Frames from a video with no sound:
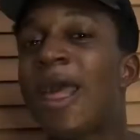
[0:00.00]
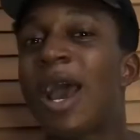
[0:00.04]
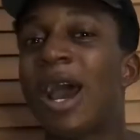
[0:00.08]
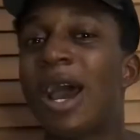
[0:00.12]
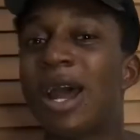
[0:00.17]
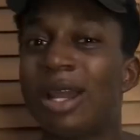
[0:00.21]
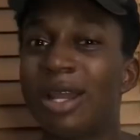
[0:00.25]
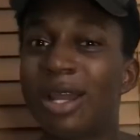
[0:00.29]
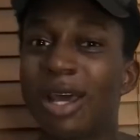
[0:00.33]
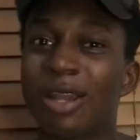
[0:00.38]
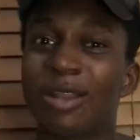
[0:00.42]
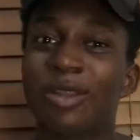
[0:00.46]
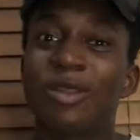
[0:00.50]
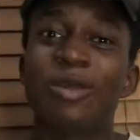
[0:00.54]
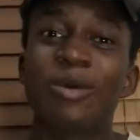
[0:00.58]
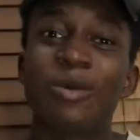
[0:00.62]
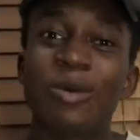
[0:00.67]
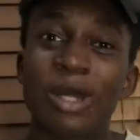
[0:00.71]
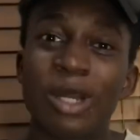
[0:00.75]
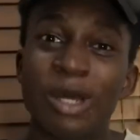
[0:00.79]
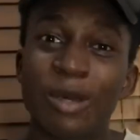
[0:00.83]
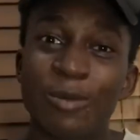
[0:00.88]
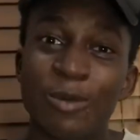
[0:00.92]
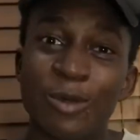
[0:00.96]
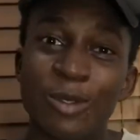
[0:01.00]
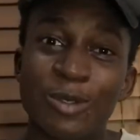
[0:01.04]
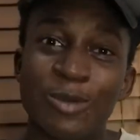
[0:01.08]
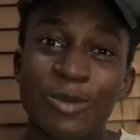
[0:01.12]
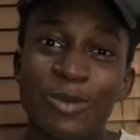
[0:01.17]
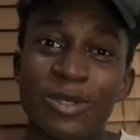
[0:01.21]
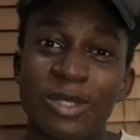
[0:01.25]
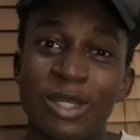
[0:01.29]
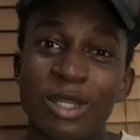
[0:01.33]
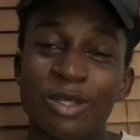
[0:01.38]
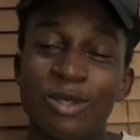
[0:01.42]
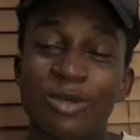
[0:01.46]
And another one I'm going to
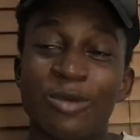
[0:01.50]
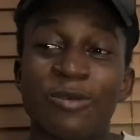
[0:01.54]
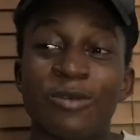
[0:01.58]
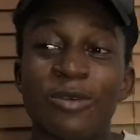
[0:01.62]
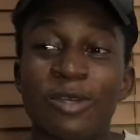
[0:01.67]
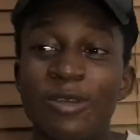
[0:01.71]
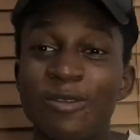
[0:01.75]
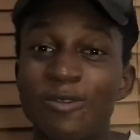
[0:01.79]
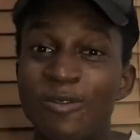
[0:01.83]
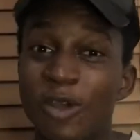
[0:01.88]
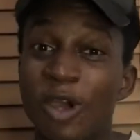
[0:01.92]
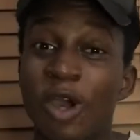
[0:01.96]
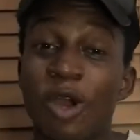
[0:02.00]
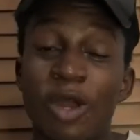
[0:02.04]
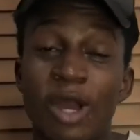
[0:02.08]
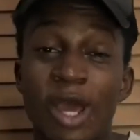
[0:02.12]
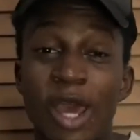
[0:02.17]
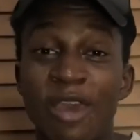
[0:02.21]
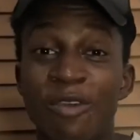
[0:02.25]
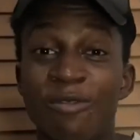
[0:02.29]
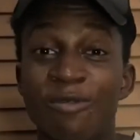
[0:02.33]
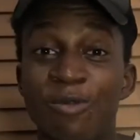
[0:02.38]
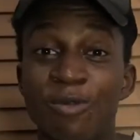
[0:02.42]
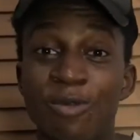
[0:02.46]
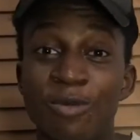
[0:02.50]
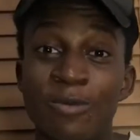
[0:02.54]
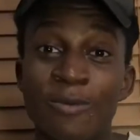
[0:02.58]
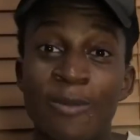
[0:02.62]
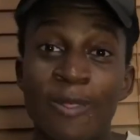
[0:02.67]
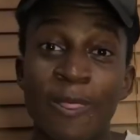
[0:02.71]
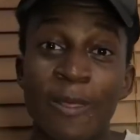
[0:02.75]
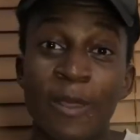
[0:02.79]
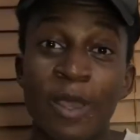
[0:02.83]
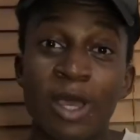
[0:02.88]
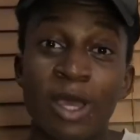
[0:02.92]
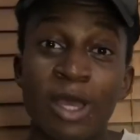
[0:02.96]
be telling you, if you're on iPhone,
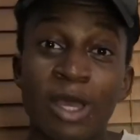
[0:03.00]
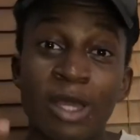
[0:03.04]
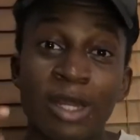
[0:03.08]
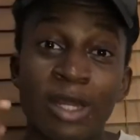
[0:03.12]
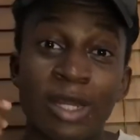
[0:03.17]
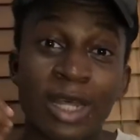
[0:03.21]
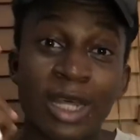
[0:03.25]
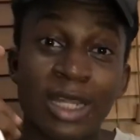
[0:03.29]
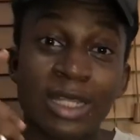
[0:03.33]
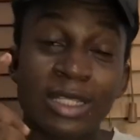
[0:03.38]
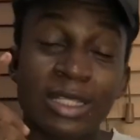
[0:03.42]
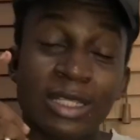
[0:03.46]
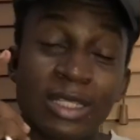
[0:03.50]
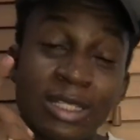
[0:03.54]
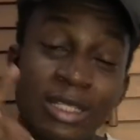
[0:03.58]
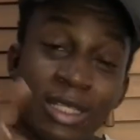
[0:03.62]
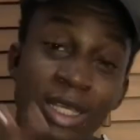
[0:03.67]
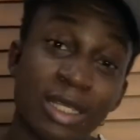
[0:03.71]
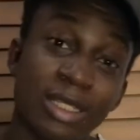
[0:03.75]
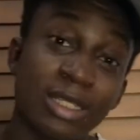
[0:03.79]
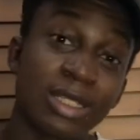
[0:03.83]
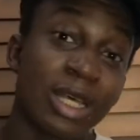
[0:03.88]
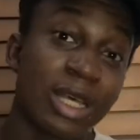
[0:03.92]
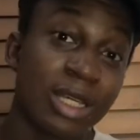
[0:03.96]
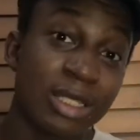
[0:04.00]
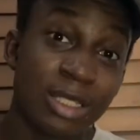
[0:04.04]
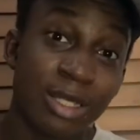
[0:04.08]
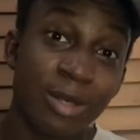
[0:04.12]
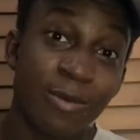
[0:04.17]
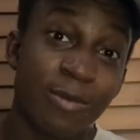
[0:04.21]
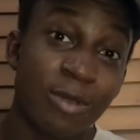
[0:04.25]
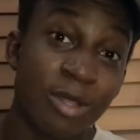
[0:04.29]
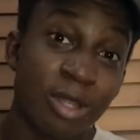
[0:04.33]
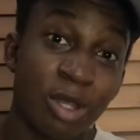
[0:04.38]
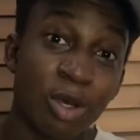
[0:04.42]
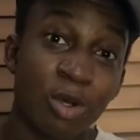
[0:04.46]
that is the exact
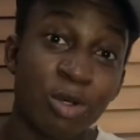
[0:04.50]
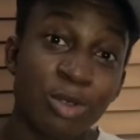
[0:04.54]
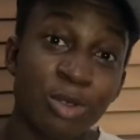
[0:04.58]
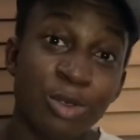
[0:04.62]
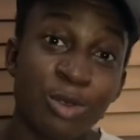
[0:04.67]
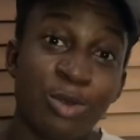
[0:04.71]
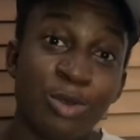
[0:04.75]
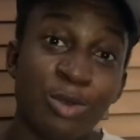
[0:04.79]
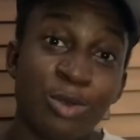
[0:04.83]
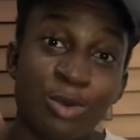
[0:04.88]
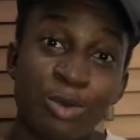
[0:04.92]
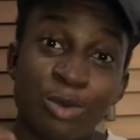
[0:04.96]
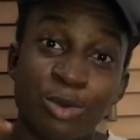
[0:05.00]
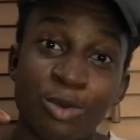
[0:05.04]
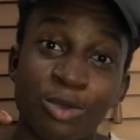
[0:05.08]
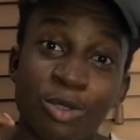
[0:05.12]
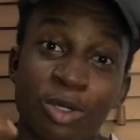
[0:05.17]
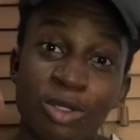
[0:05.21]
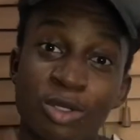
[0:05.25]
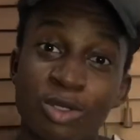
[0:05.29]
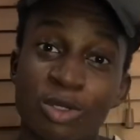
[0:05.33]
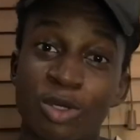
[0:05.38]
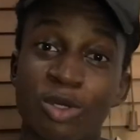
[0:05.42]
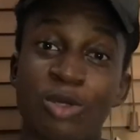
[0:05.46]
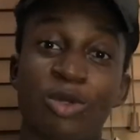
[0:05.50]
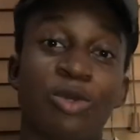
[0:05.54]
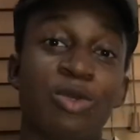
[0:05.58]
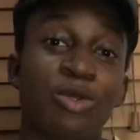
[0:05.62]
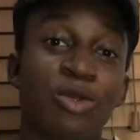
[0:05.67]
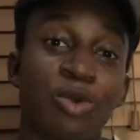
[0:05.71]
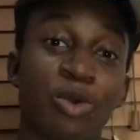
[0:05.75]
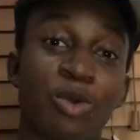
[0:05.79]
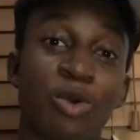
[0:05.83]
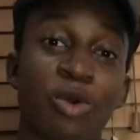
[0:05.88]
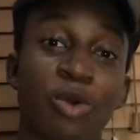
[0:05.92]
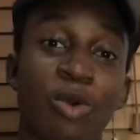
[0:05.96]
same thing I want you to do. Just turn on
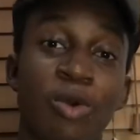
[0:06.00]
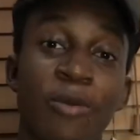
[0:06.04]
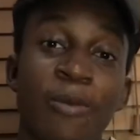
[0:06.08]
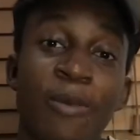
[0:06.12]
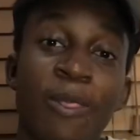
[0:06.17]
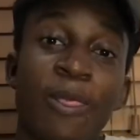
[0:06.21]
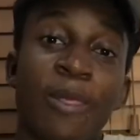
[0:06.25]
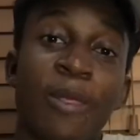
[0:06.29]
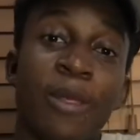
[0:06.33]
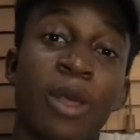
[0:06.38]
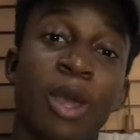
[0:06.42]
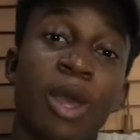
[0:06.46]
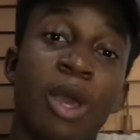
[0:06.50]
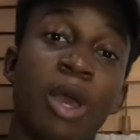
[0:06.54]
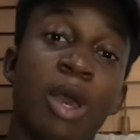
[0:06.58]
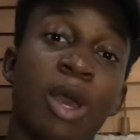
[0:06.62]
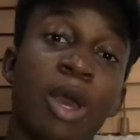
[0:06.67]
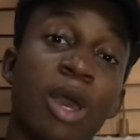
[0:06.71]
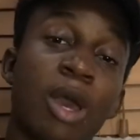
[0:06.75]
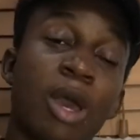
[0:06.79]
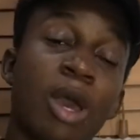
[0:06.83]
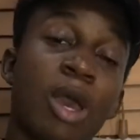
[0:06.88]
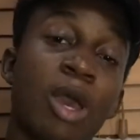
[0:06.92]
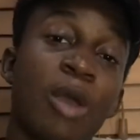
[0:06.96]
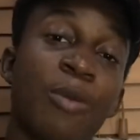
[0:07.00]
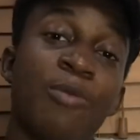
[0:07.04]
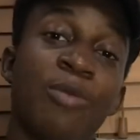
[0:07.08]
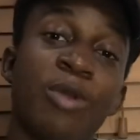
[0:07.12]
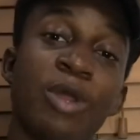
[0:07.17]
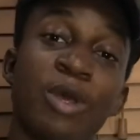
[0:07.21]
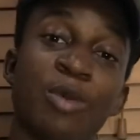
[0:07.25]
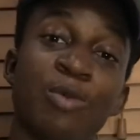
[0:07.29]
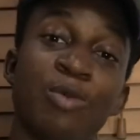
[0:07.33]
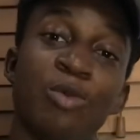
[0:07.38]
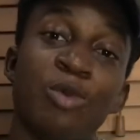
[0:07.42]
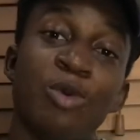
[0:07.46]
your
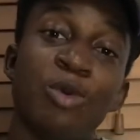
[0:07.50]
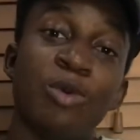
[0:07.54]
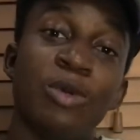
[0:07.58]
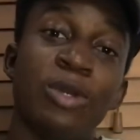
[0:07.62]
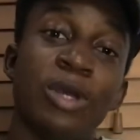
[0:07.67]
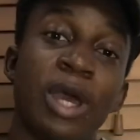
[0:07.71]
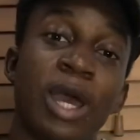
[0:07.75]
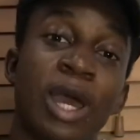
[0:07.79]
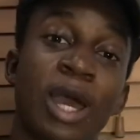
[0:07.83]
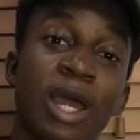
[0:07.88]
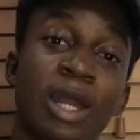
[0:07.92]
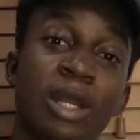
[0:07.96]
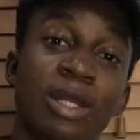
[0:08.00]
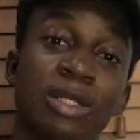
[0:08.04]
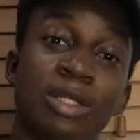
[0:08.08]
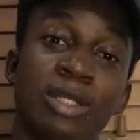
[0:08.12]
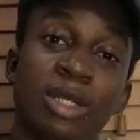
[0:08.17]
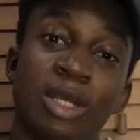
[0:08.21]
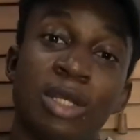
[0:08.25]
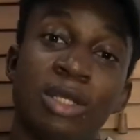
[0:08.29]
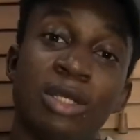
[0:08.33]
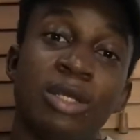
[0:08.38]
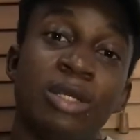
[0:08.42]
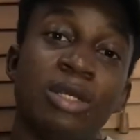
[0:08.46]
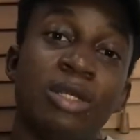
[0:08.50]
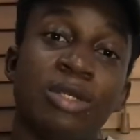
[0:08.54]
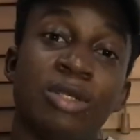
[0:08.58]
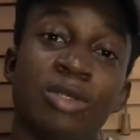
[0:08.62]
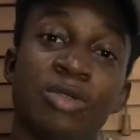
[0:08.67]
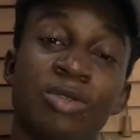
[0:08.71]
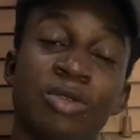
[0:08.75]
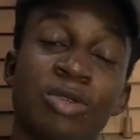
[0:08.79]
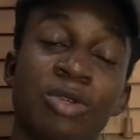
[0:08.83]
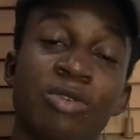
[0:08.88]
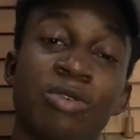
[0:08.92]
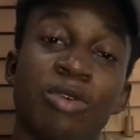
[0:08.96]
airplane mode and take the
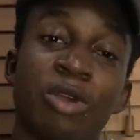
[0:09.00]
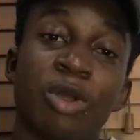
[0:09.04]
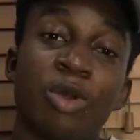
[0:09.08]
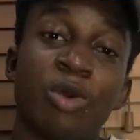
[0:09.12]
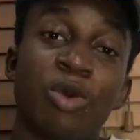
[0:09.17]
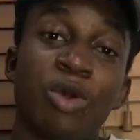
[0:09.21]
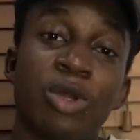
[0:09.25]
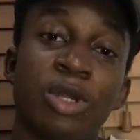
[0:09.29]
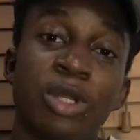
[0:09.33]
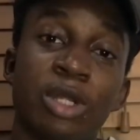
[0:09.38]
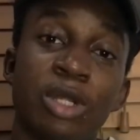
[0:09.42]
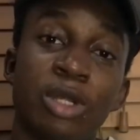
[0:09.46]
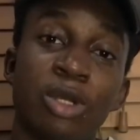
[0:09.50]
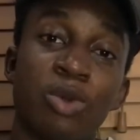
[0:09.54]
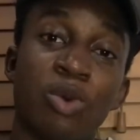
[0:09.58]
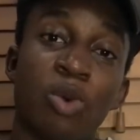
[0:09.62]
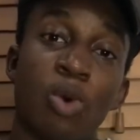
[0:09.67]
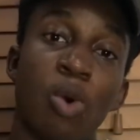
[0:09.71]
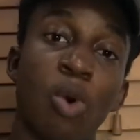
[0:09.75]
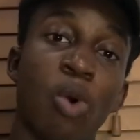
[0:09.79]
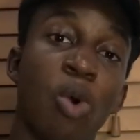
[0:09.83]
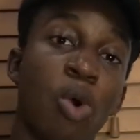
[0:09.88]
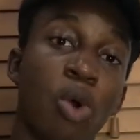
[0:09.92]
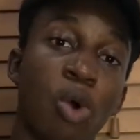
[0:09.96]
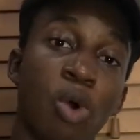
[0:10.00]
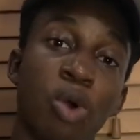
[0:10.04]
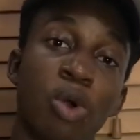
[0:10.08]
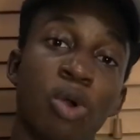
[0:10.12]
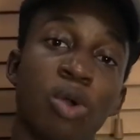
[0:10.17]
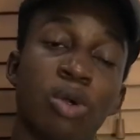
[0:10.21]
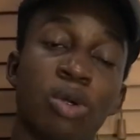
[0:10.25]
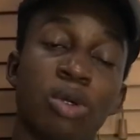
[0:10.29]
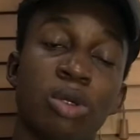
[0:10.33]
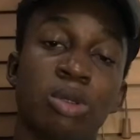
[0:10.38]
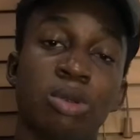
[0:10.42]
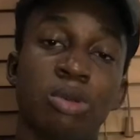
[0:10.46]
screen recording or
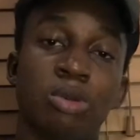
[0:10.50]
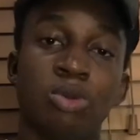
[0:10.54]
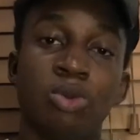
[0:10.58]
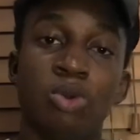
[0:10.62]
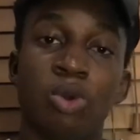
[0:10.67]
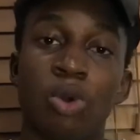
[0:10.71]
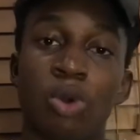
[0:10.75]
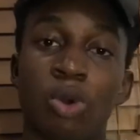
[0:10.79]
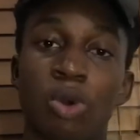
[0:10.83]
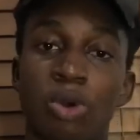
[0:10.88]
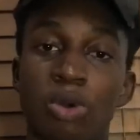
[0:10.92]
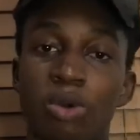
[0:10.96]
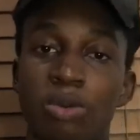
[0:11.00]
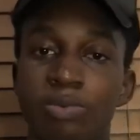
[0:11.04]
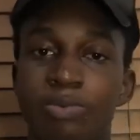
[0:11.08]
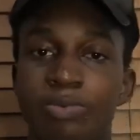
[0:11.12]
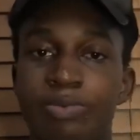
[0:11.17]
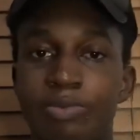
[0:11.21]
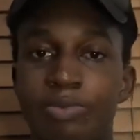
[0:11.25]
your